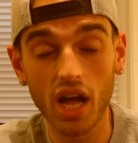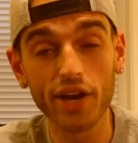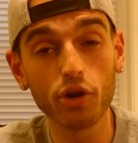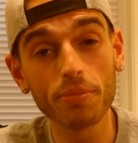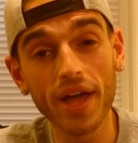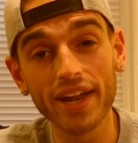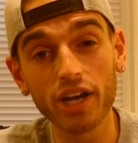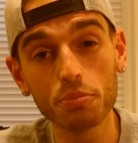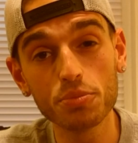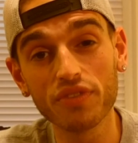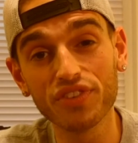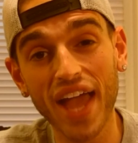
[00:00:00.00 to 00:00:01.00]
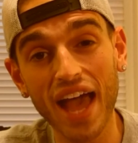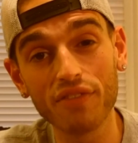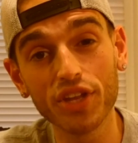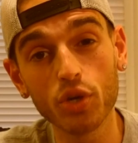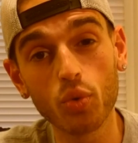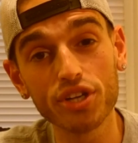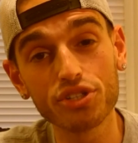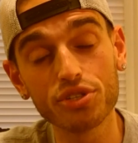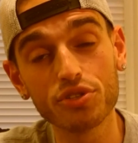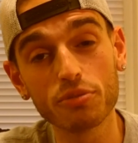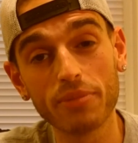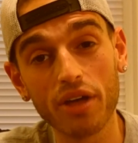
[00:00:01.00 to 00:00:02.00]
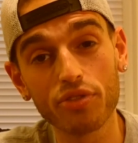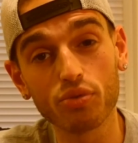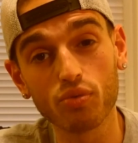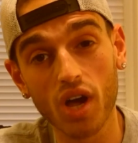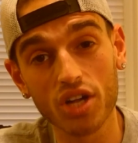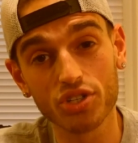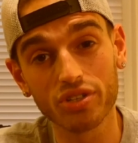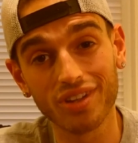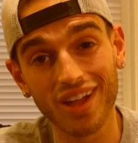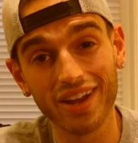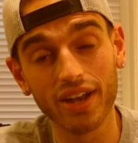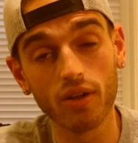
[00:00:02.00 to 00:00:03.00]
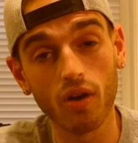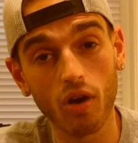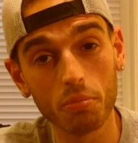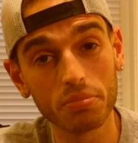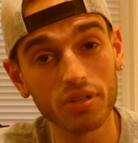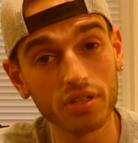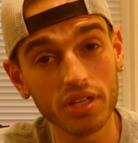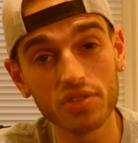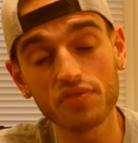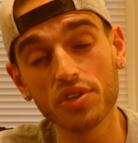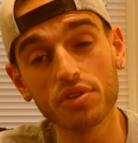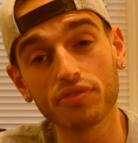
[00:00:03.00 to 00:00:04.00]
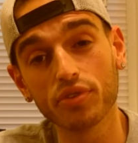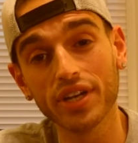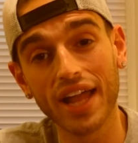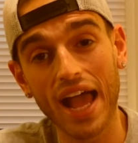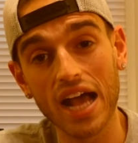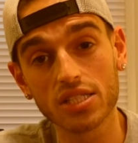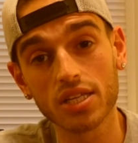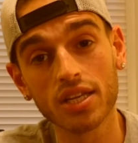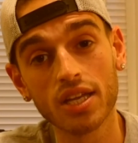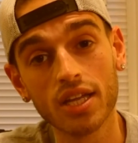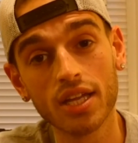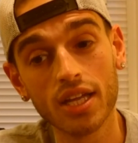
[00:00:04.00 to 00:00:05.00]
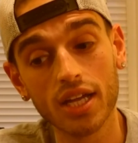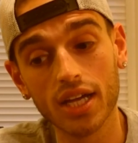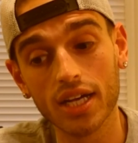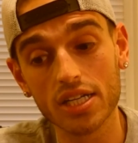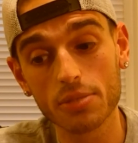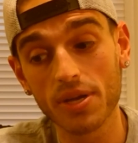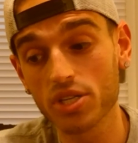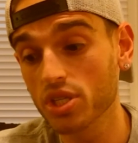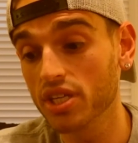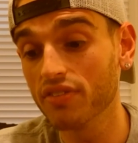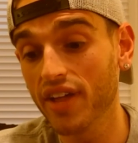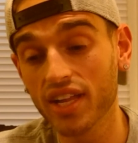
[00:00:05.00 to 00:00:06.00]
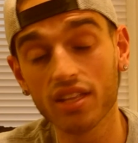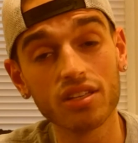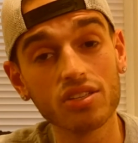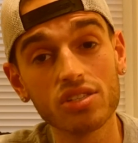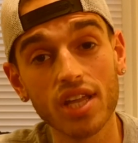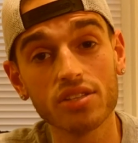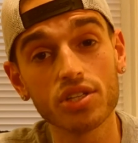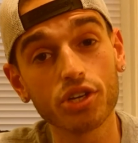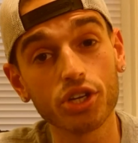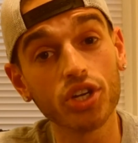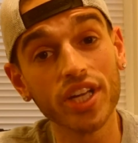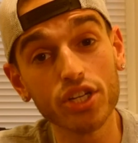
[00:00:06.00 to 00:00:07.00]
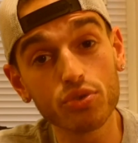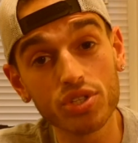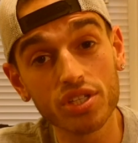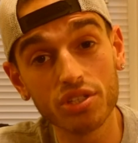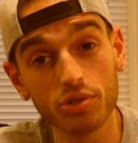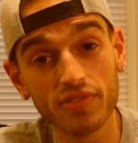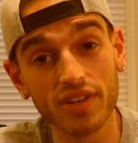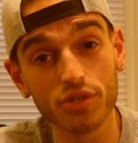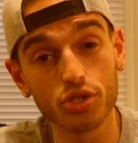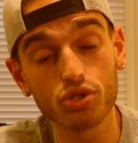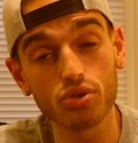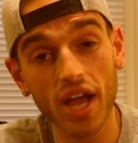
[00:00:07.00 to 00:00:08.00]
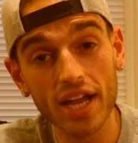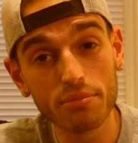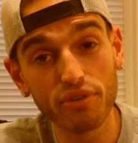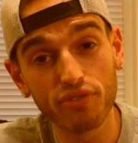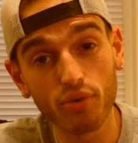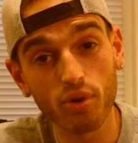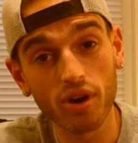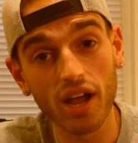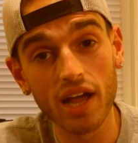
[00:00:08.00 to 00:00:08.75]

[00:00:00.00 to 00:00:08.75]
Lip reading: I hope that helps. If you have any questions about the Raja line at all, please feel free to ask, especially if any of these scents here you're interested in you've never tried before.